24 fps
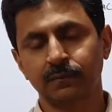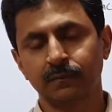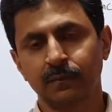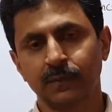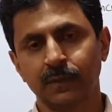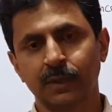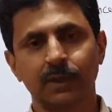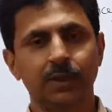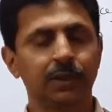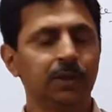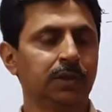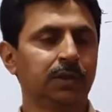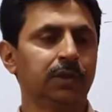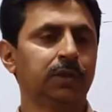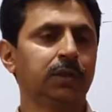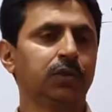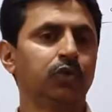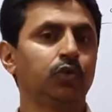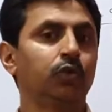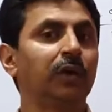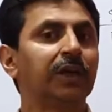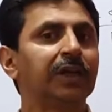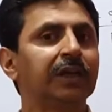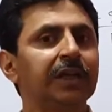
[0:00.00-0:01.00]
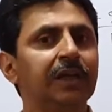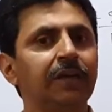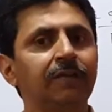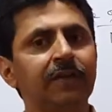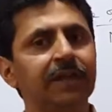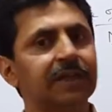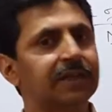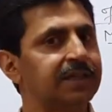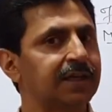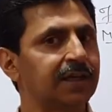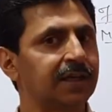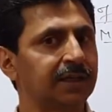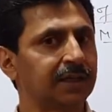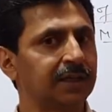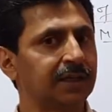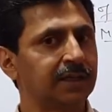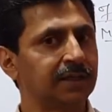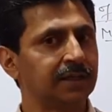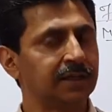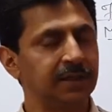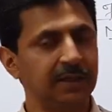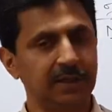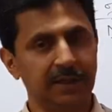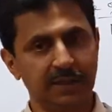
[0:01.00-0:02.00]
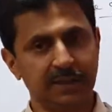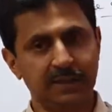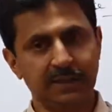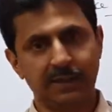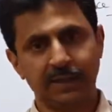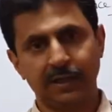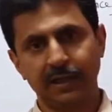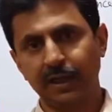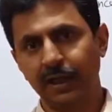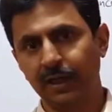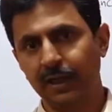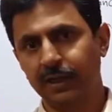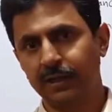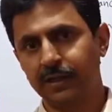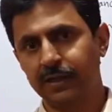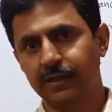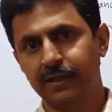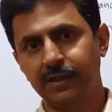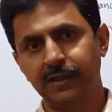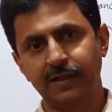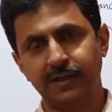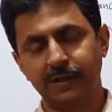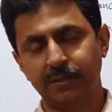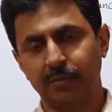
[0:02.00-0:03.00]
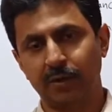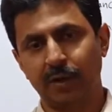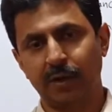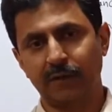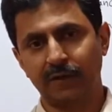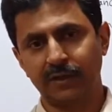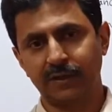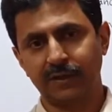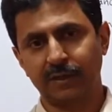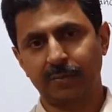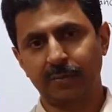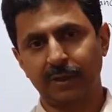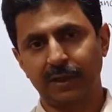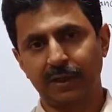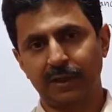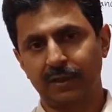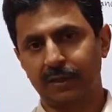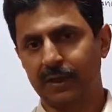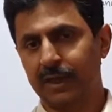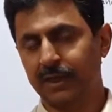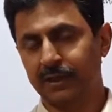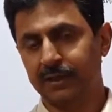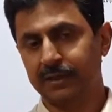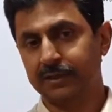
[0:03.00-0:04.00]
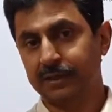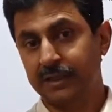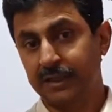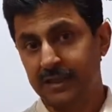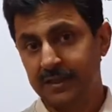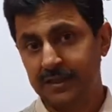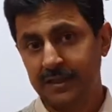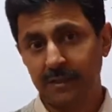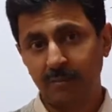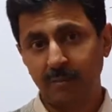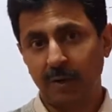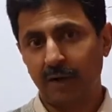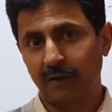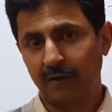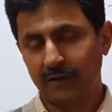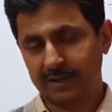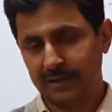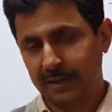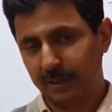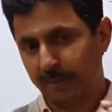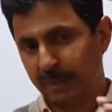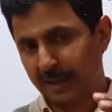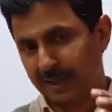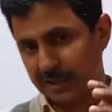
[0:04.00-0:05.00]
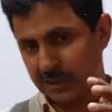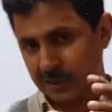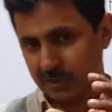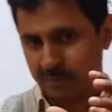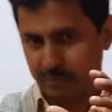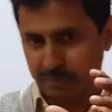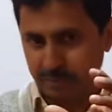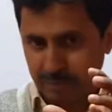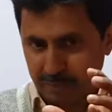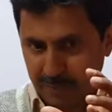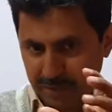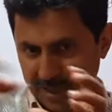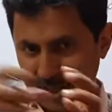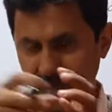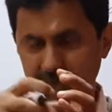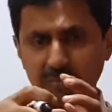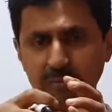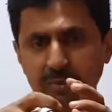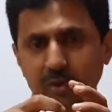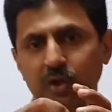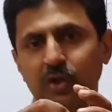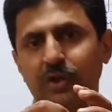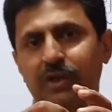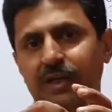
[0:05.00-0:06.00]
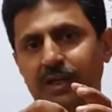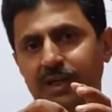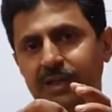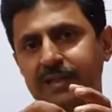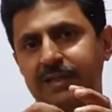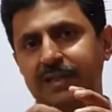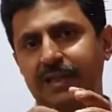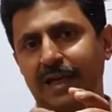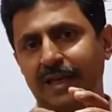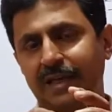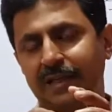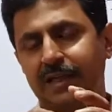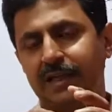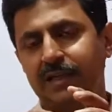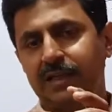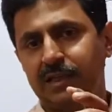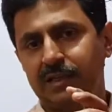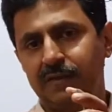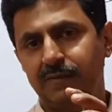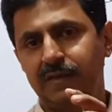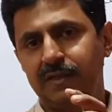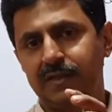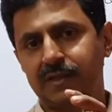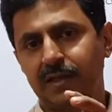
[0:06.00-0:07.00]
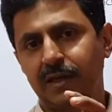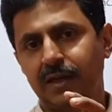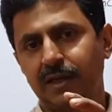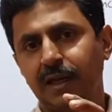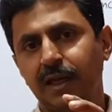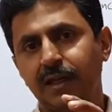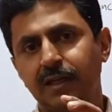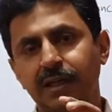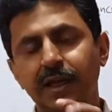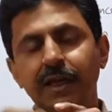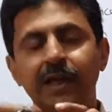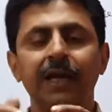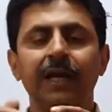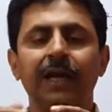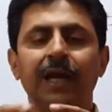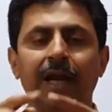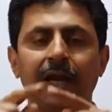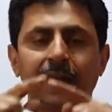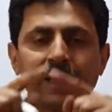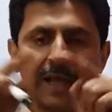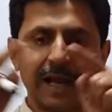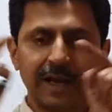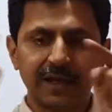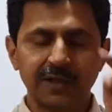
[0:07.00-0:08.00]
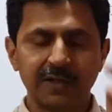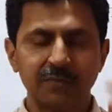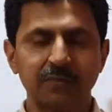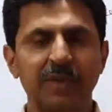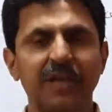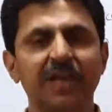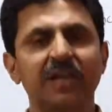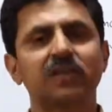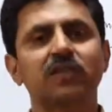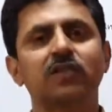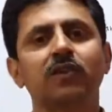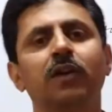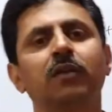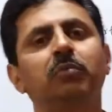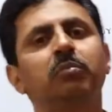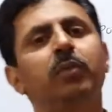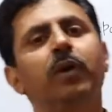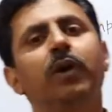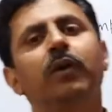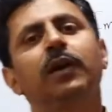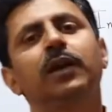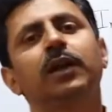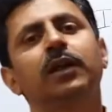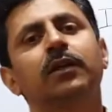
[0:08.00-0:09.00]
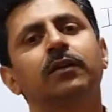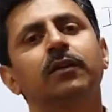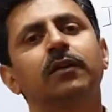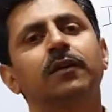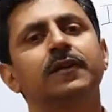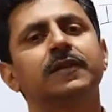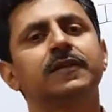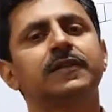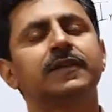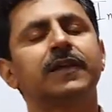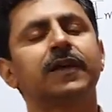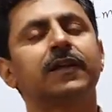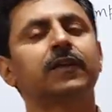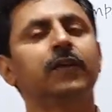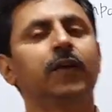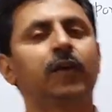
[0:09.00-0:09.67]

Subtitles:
Your TV circuit needs regulated DC power supply. That DC power supply is inbuilt inside the TV circuit, and that is based on power electronics technology.